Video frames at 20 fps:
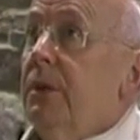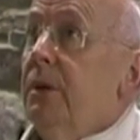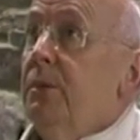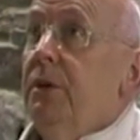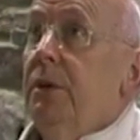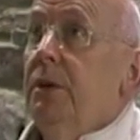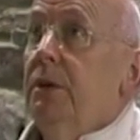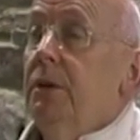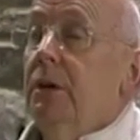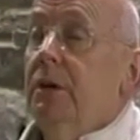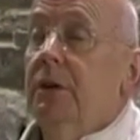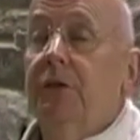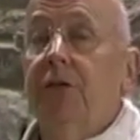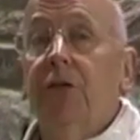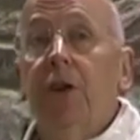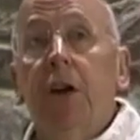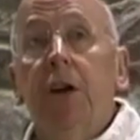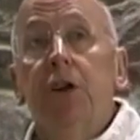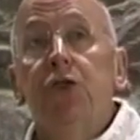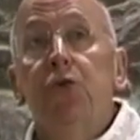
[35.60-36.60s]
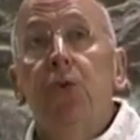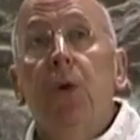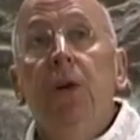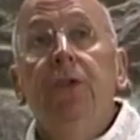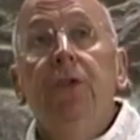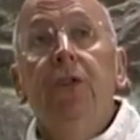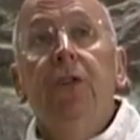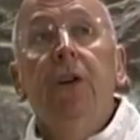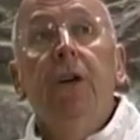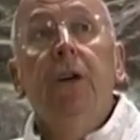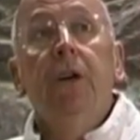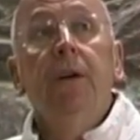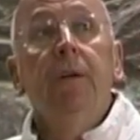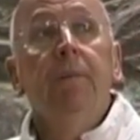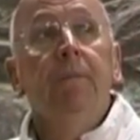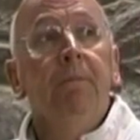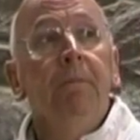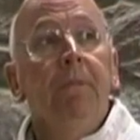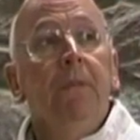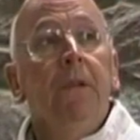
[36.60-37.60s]
maybe after Ash Wednesday,
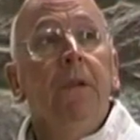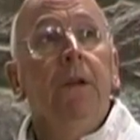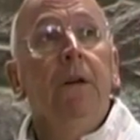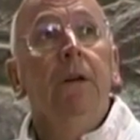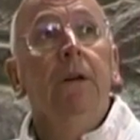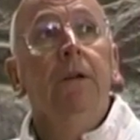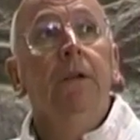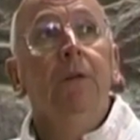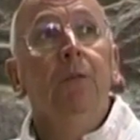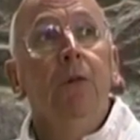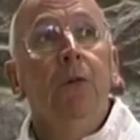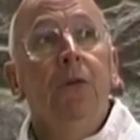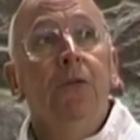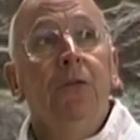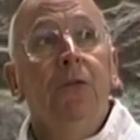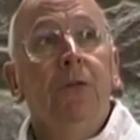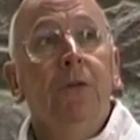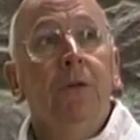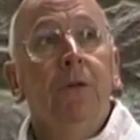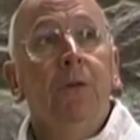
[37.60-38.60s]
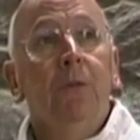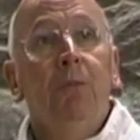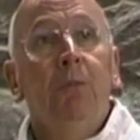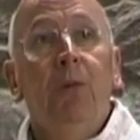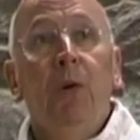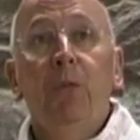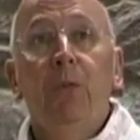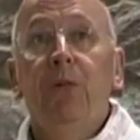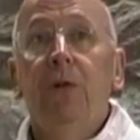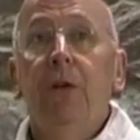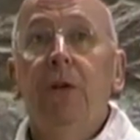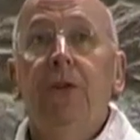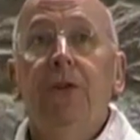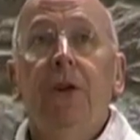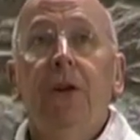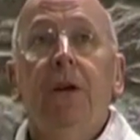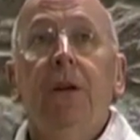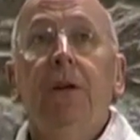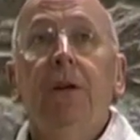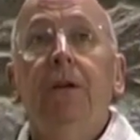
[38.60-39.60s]
the most popular
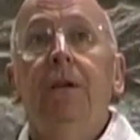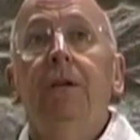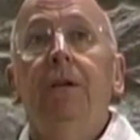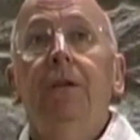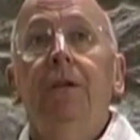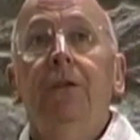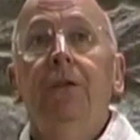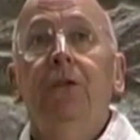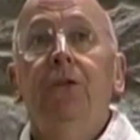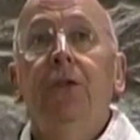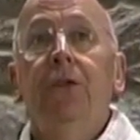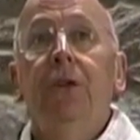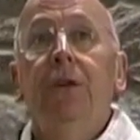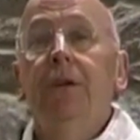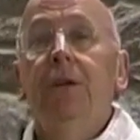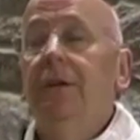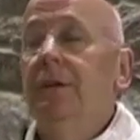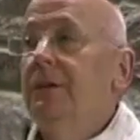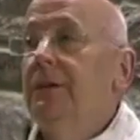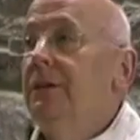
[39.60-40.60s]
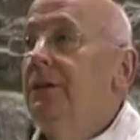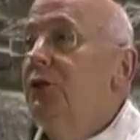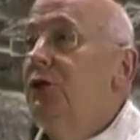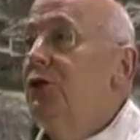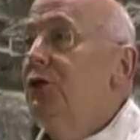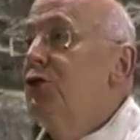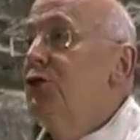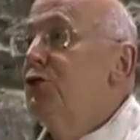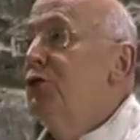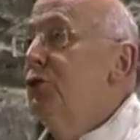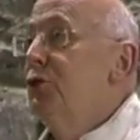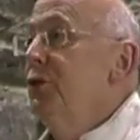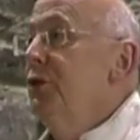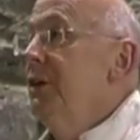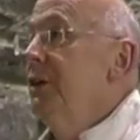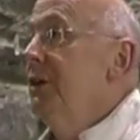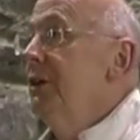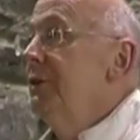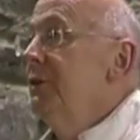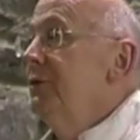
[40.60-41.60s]
day of the liturgical
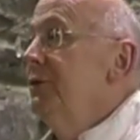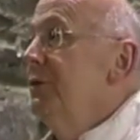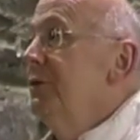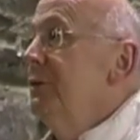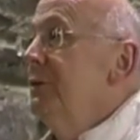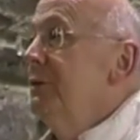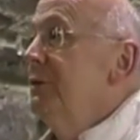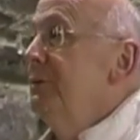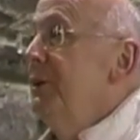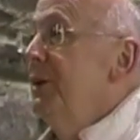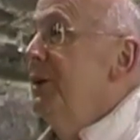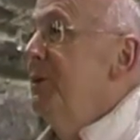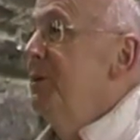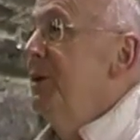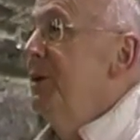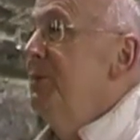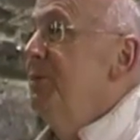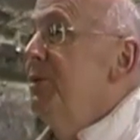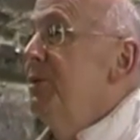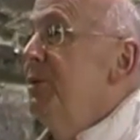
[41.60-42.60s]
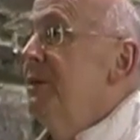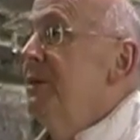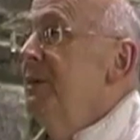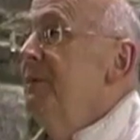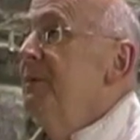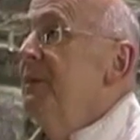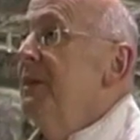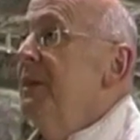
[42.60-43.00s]
year for many people.